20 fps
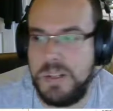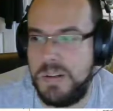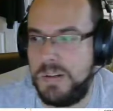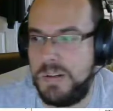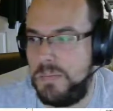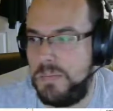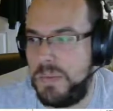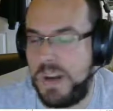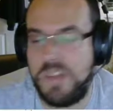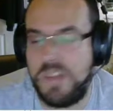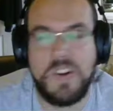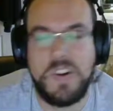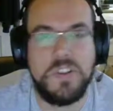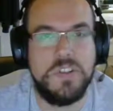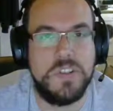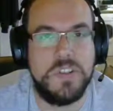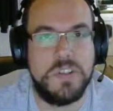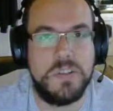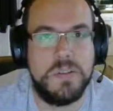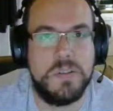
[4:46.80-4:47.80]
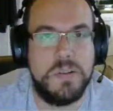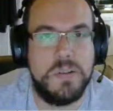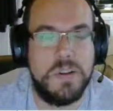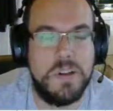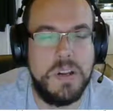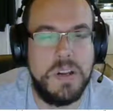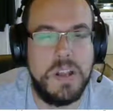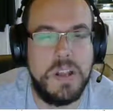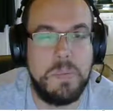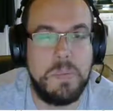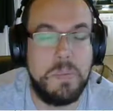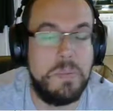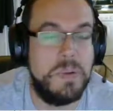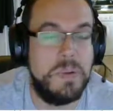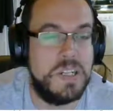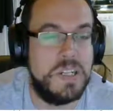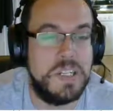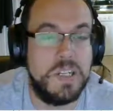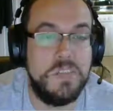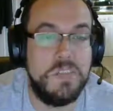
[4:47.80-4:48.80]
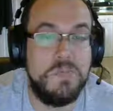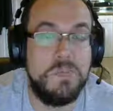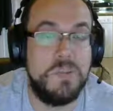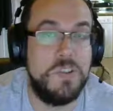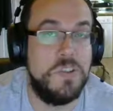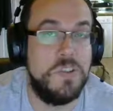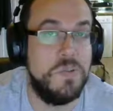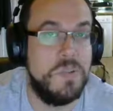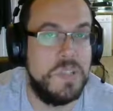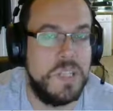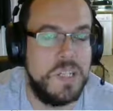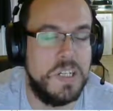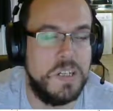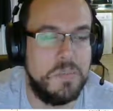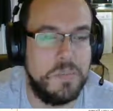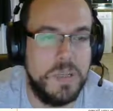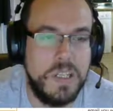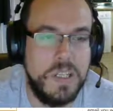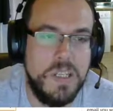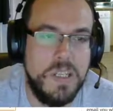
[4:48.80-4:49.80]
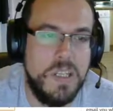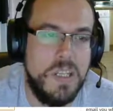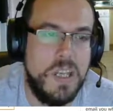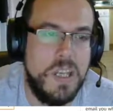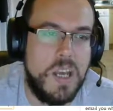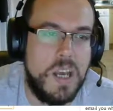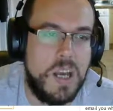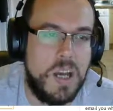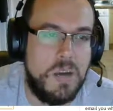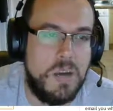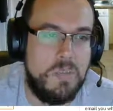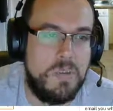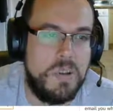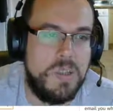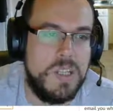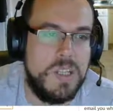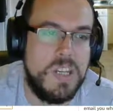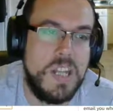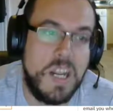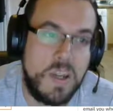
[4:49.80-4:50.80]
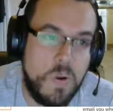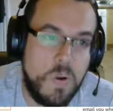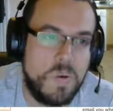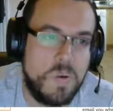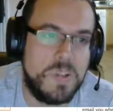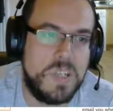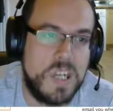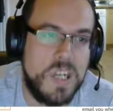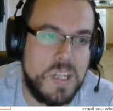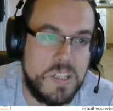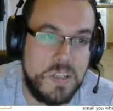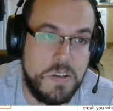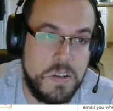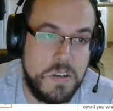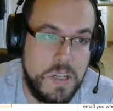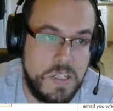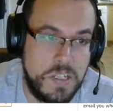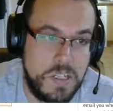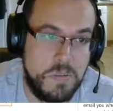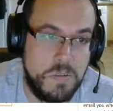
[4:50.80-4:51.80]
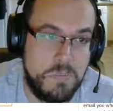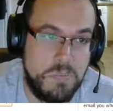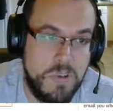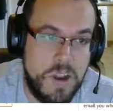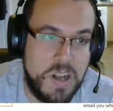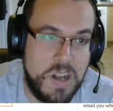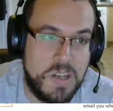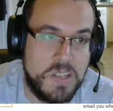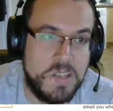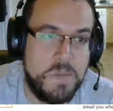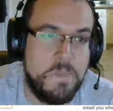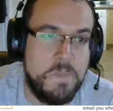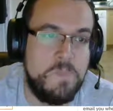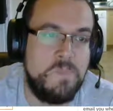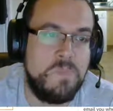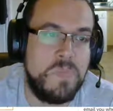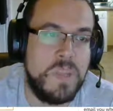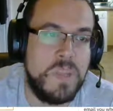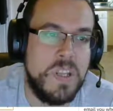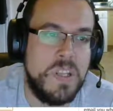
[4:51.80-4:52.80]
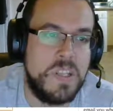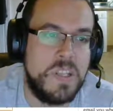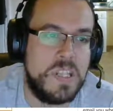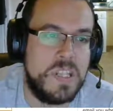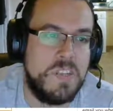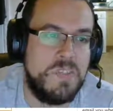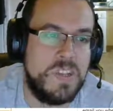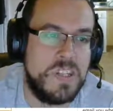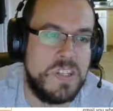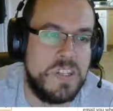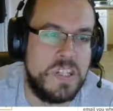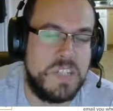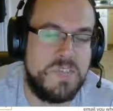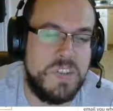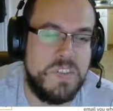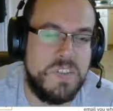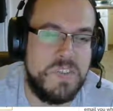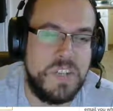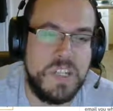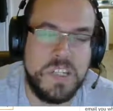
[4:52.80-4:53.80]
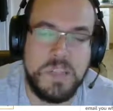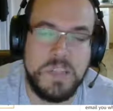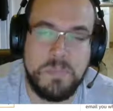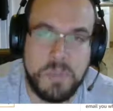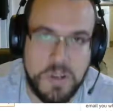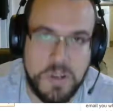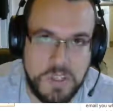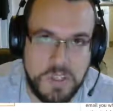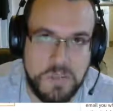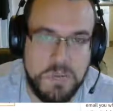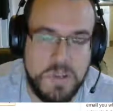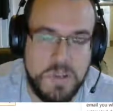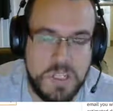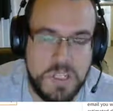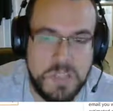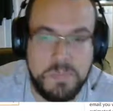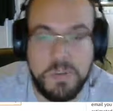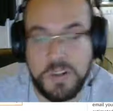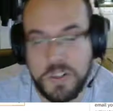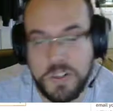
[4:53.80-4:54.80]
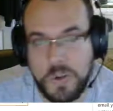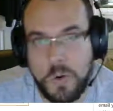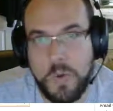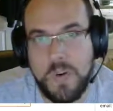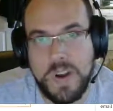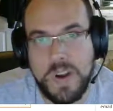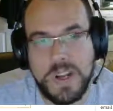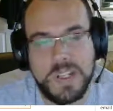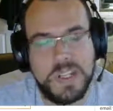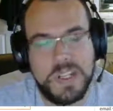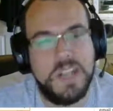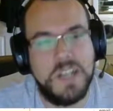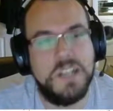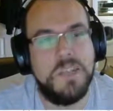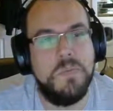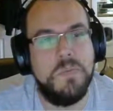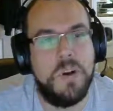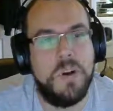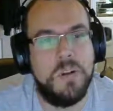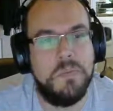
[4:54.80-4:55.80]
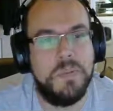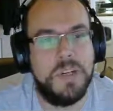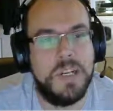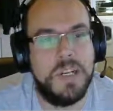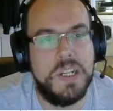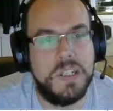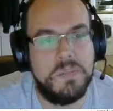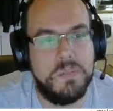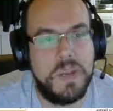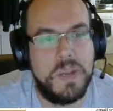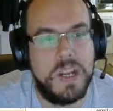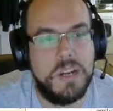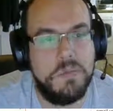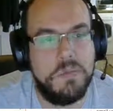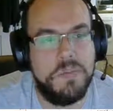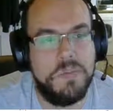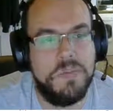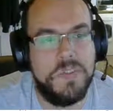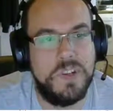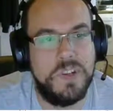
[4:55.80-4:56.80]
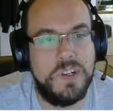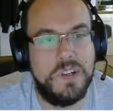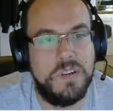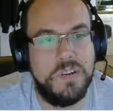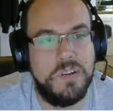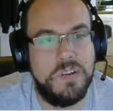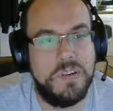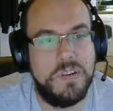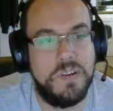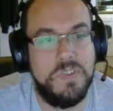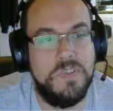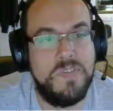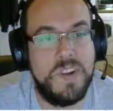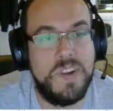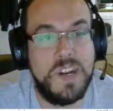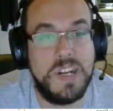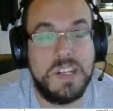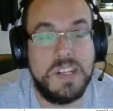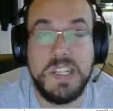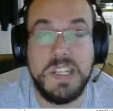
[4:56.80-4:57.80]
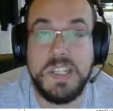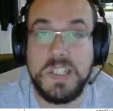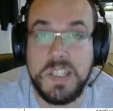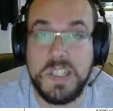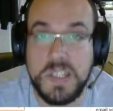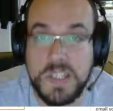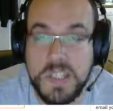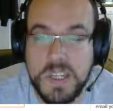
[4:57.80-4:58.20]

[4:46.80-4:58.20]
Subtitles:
manufacturer's capability of producing them. But yeah, Corsair is a good brand. CV650 is a budget orientated one, but is made with fairly decent